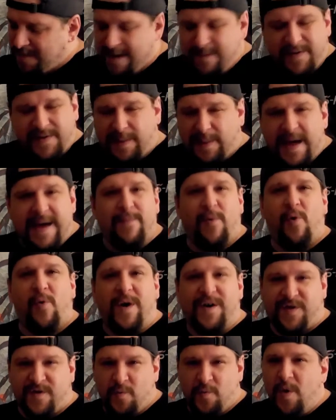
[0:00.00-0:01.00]
maybe the label
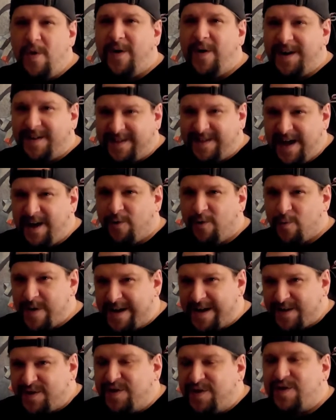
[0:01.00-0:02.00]
wasn't willing to take
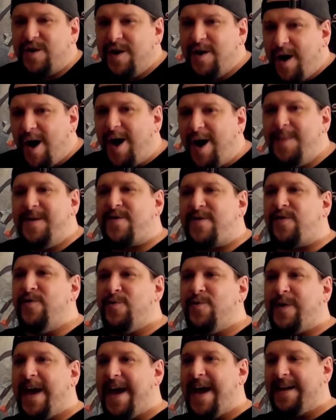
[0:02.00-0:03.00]
risks on this
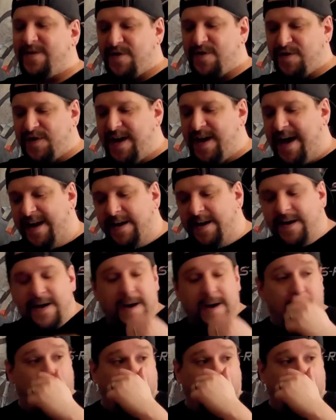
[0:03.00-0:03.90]
new Kansas yet.